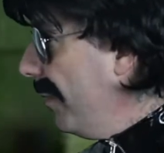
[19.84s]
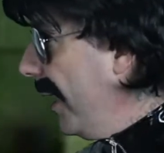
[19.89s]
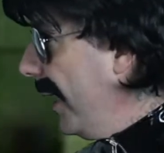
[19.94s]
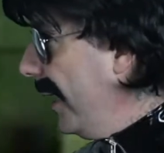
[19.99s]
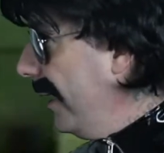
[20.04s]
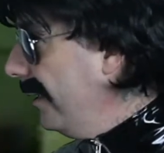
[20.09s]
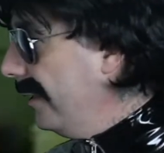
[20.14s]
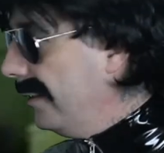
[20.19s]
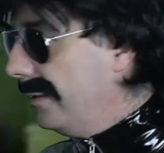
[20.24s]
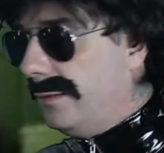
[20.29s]

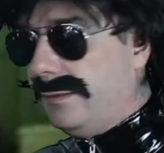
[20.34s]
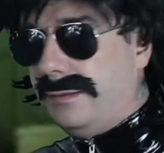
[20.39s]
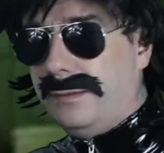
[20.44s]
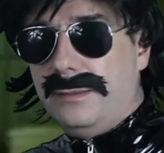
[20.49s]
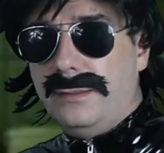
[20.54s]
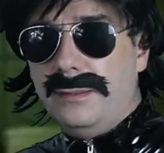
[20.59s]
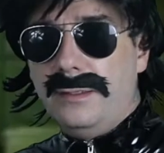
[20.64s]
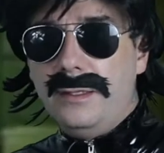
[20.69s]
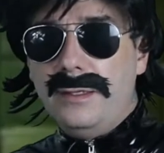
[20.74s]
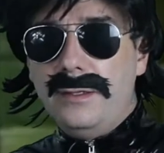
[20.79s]
mate?
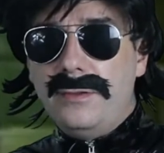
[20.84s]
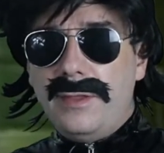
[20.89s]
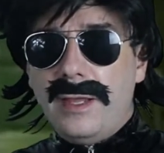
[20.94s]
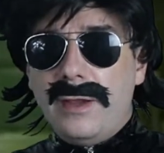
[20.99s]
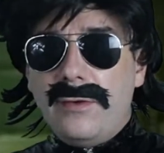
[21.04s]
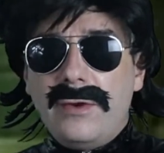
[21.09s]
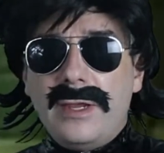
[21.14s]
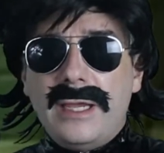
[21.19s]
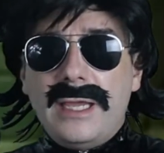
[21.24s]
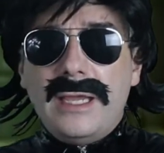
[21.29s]

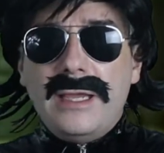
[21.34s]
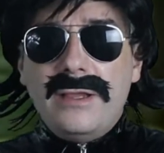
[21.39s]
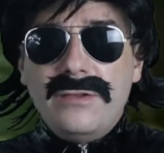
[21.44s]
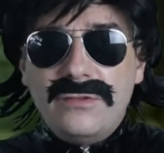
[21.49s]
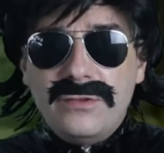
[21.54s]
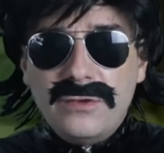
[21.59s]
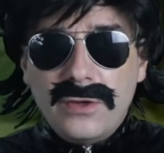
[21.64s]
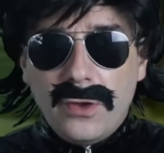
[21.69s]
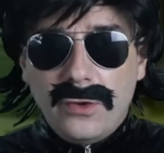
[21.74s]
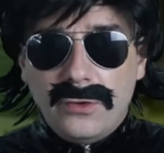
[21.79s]
There
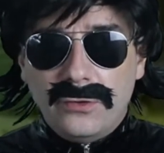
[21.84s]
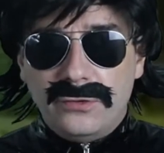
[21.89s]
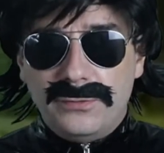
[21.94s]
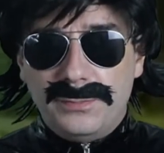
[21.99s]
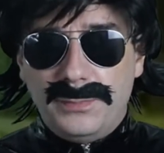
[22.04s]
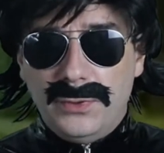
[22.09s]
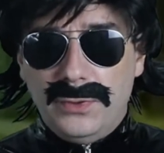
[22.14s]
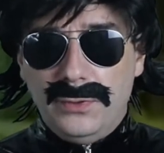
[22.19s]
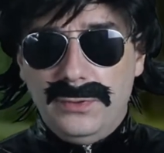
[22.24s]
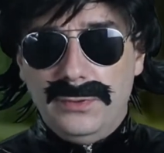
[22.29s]
is no
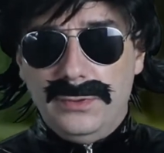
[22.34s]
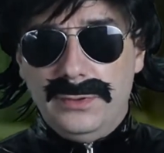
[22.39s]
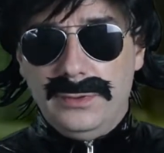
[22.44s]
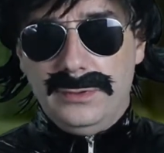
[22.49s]
spoon.